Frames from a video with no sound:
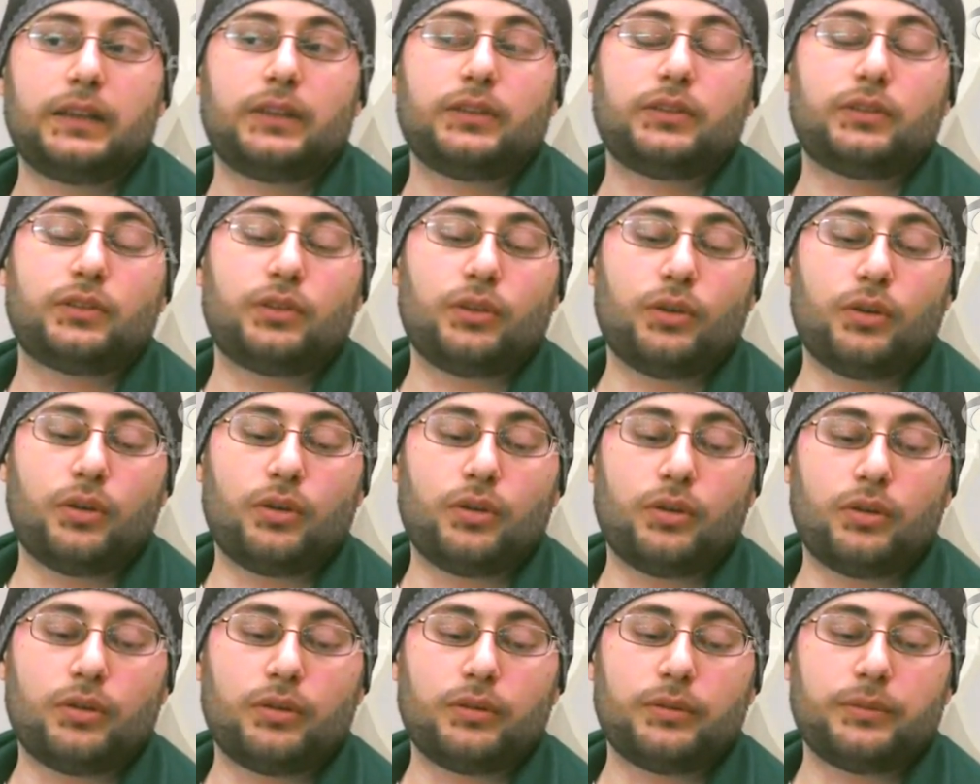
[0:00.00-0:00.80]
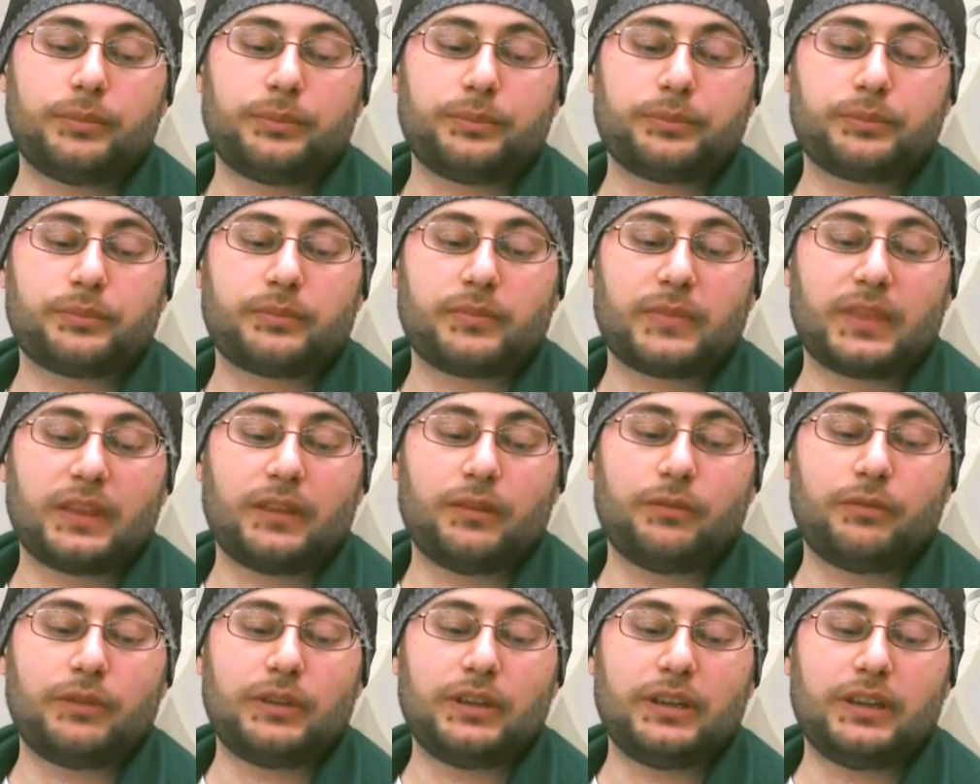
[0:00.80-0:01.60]
So
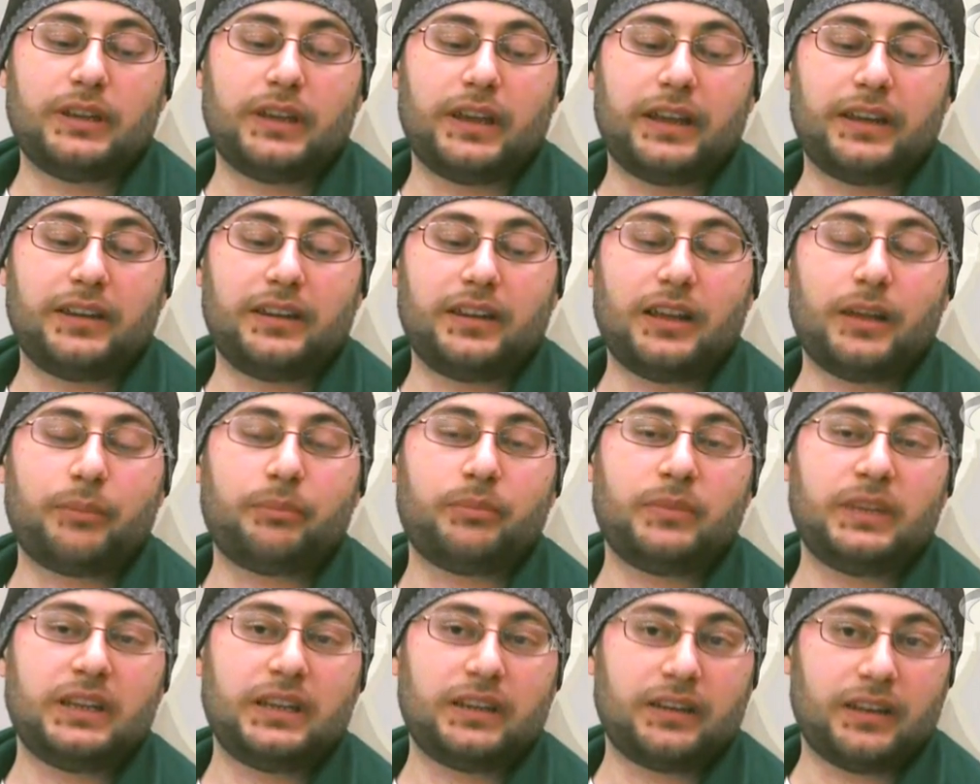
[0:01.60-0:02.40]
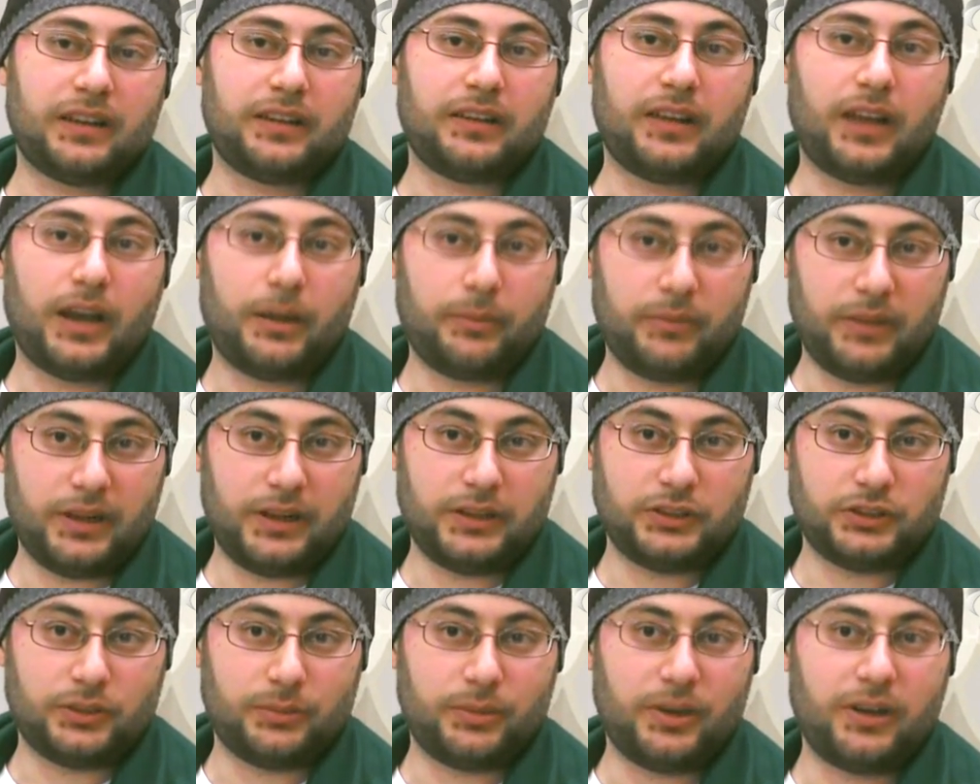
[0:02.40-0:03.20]
we ended up meeting that Abd
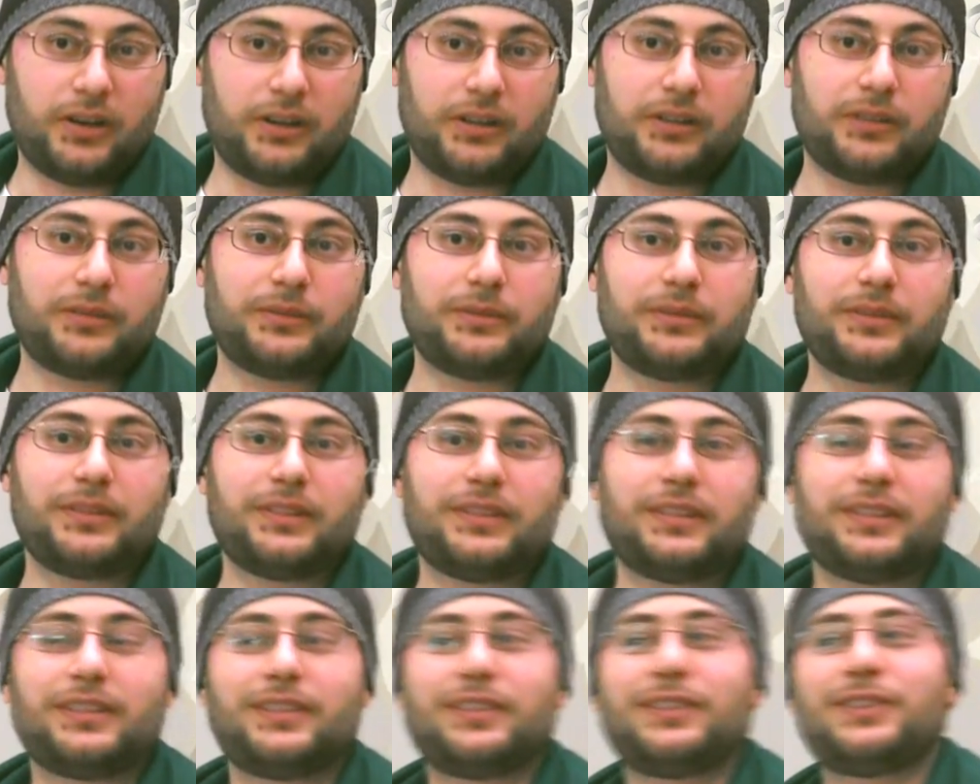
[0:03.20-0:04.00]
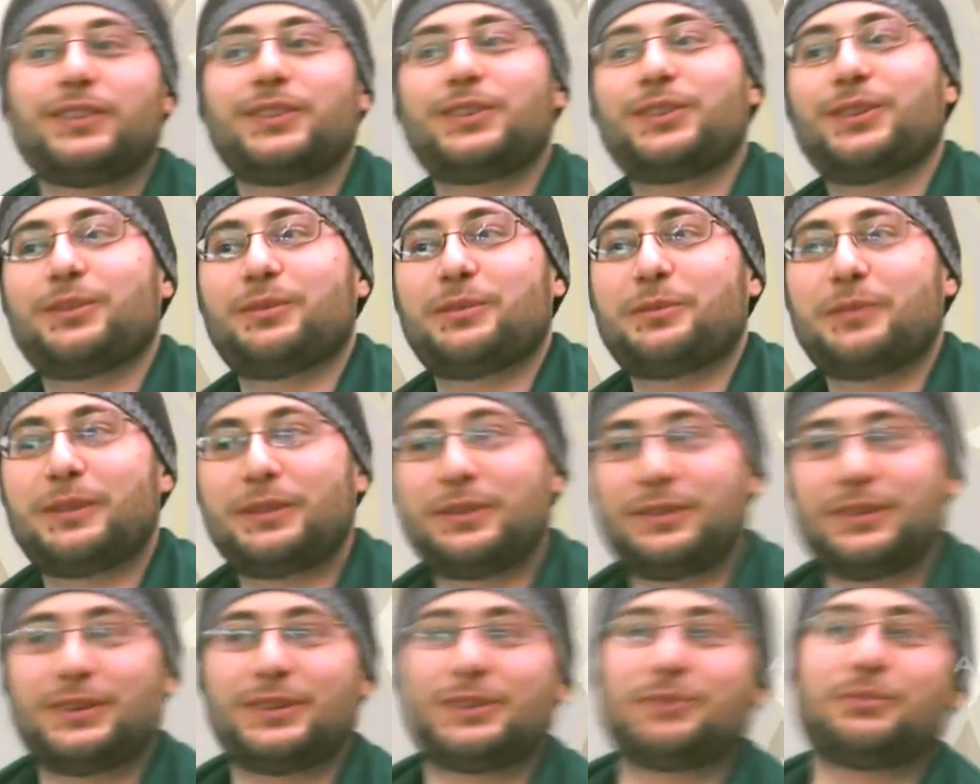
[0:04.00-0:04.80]
al-Jabbar. So we
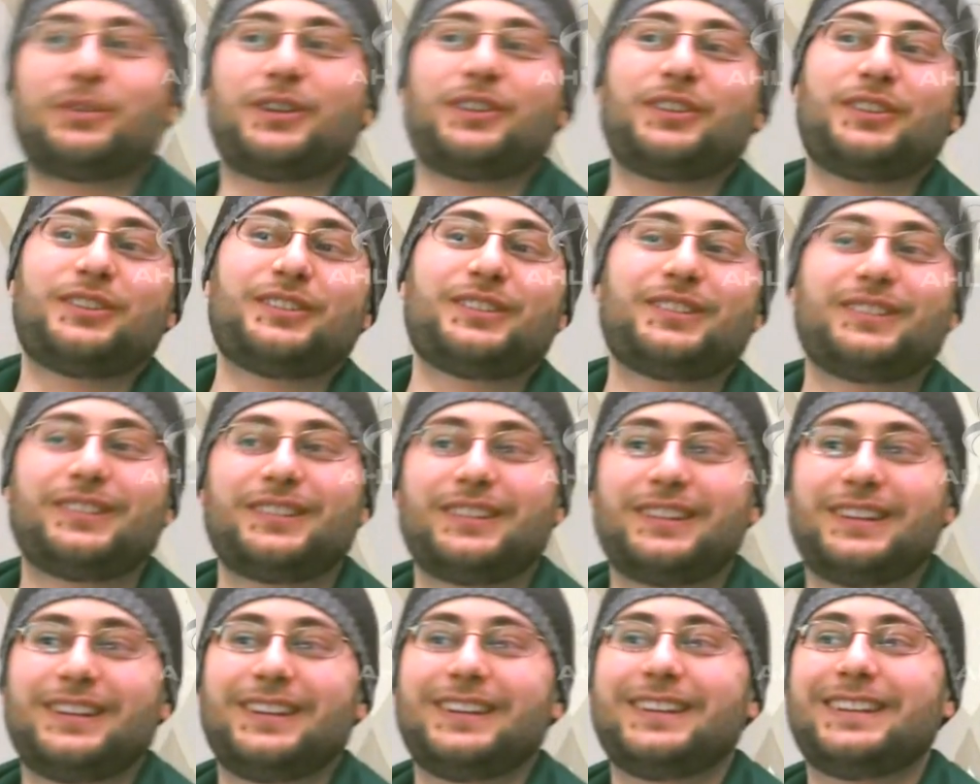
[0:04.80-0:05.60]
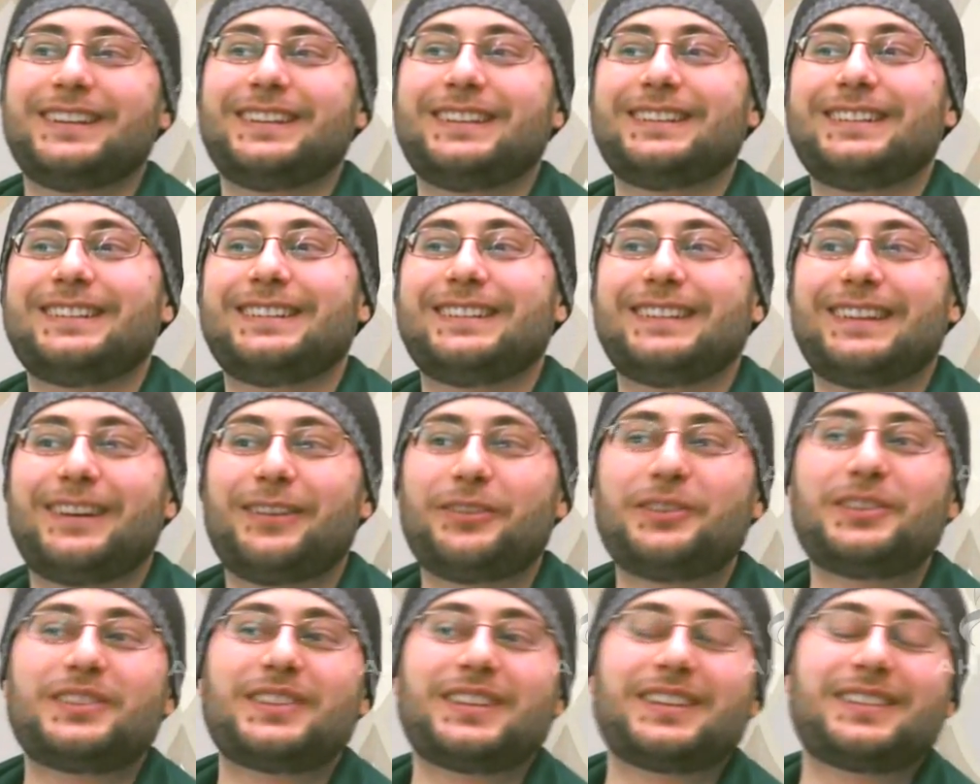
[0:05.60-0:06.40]
went to this brother, and
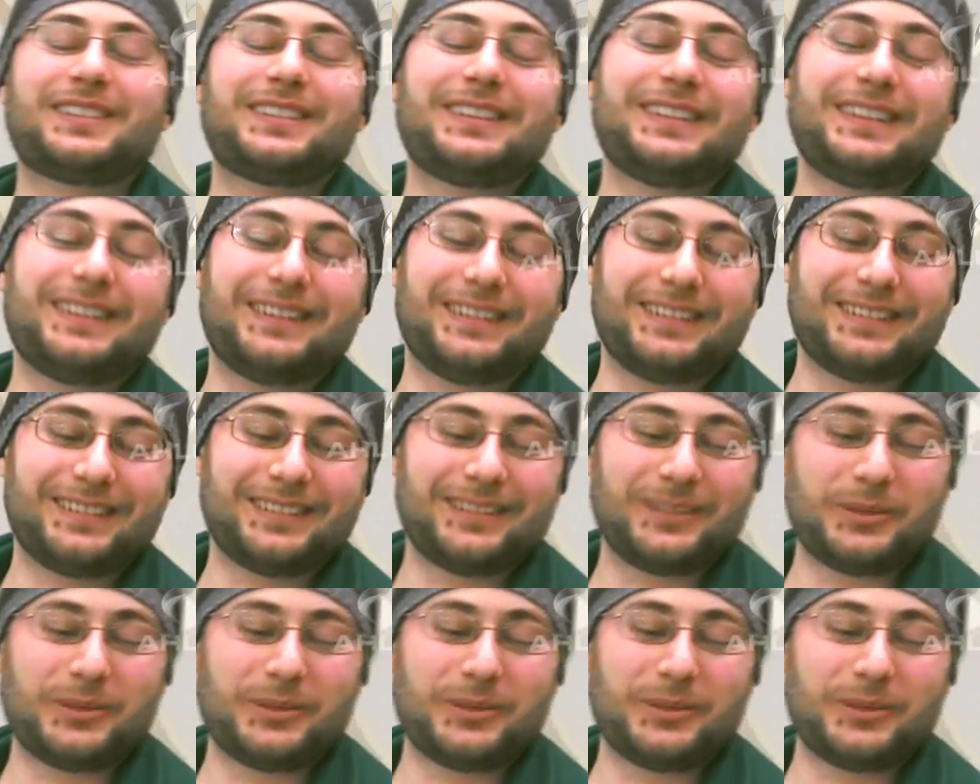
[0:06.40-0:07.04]
I was 16,